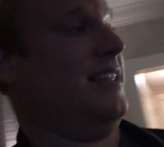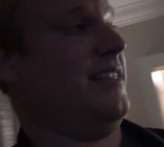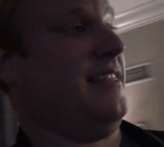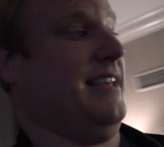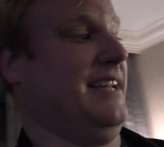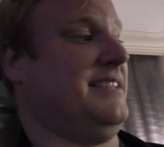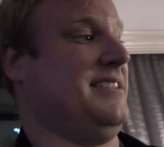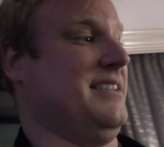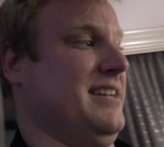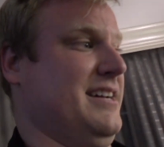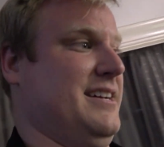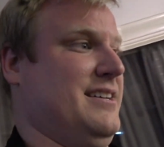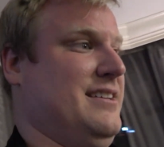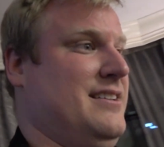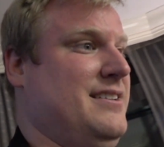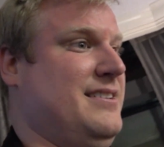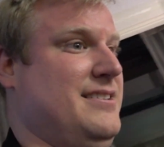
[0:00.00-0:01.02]
That's
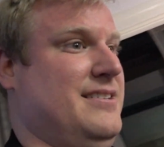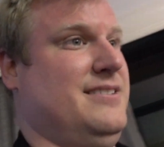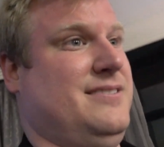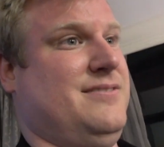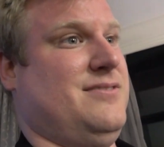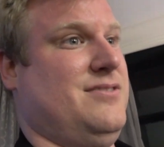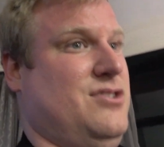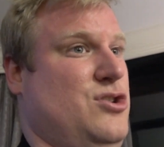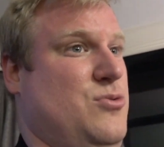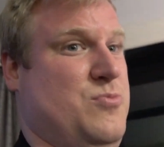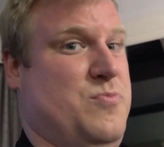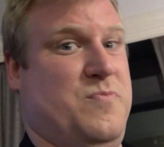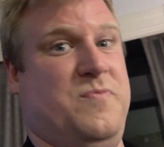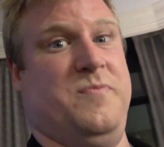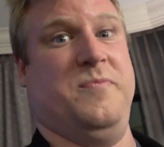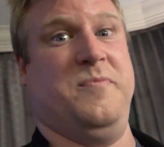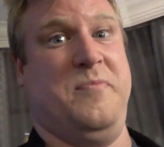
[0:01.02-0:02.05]
uh, two
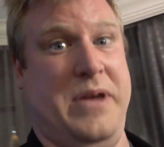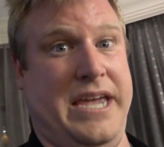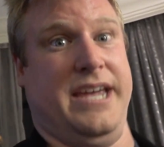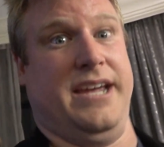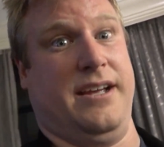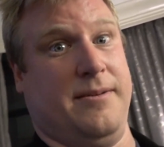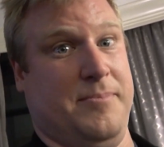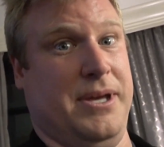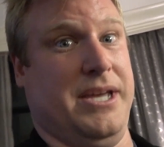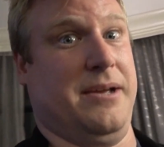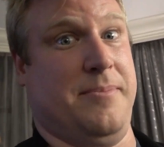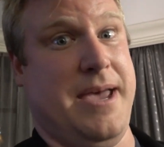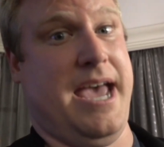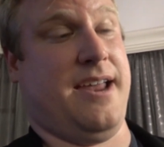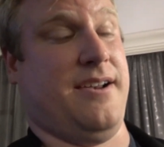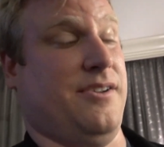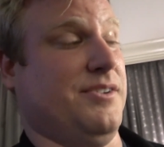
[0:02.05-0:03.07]
big, big
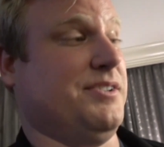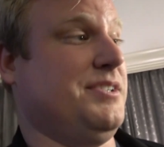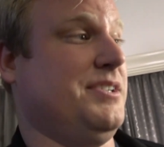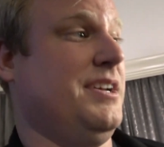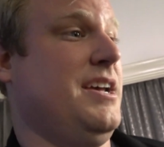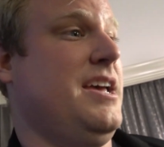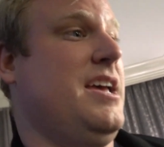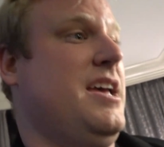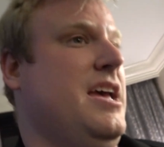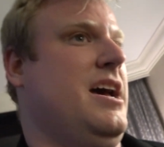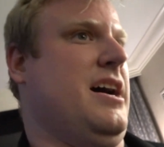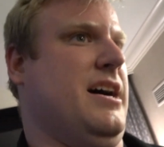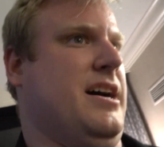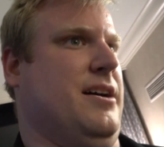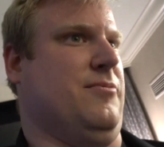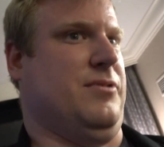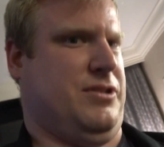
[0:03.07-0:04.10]
panels,
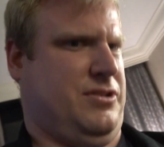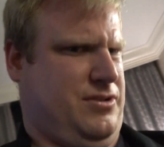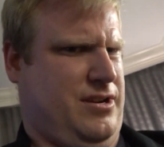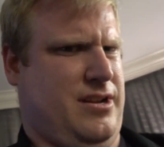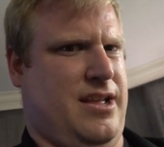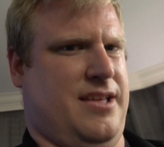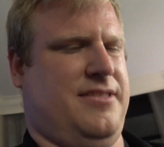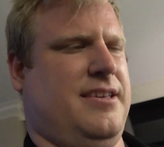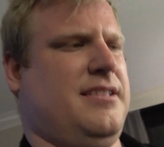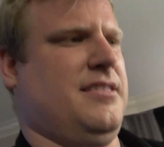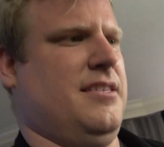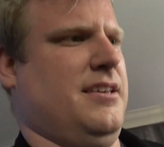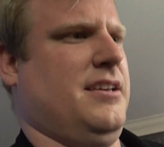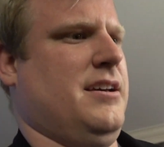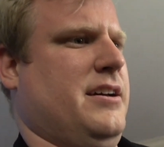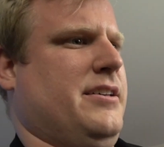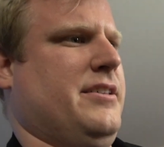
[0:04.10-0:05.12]
uh, which I think
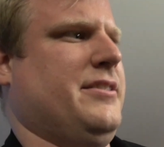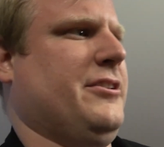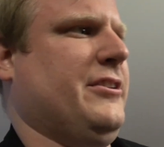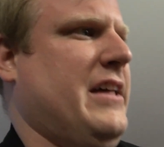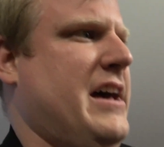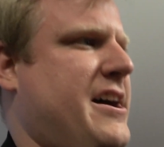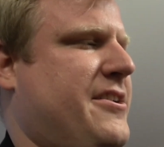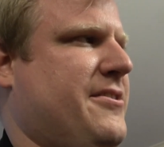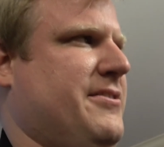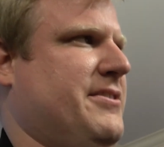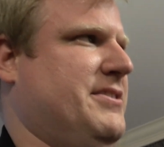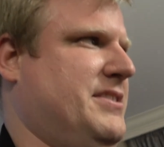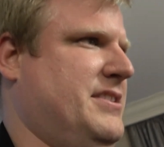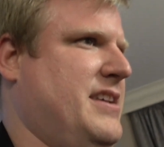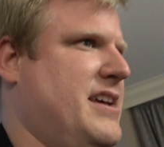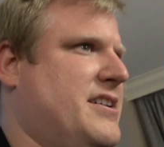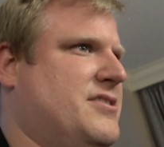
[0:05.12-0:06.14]
the, uh, the latter
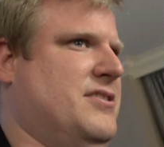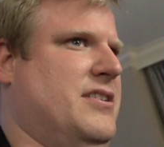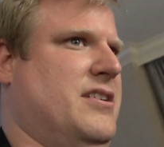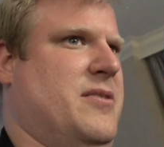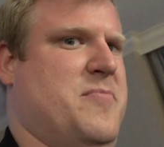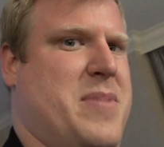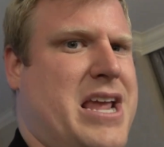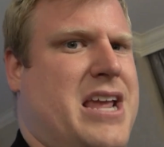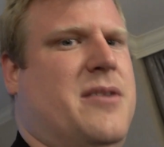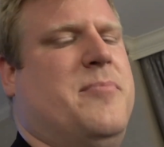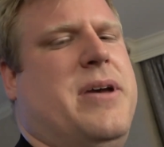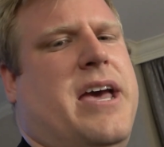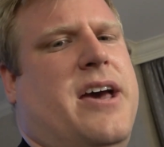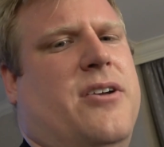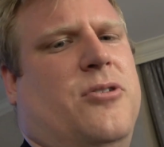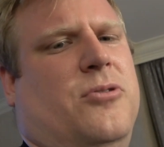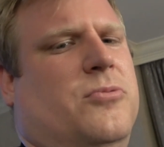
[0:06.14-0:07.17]
is actually in a main
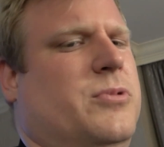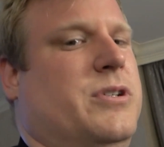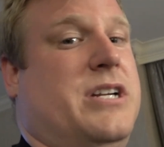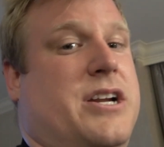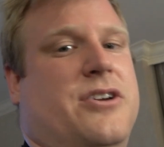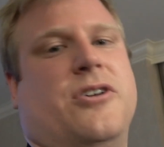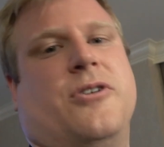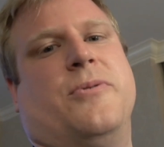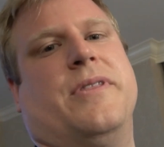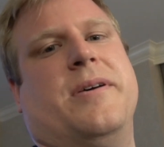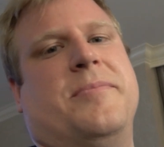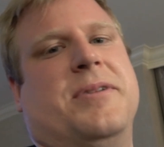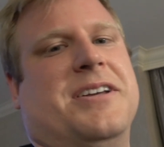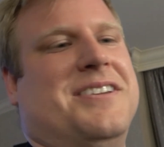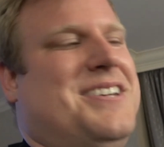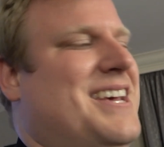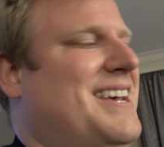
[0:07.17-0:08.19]
panel, which I don't know what that
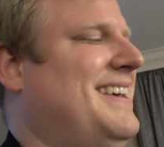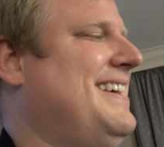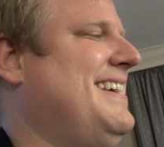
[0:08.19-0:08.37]
means.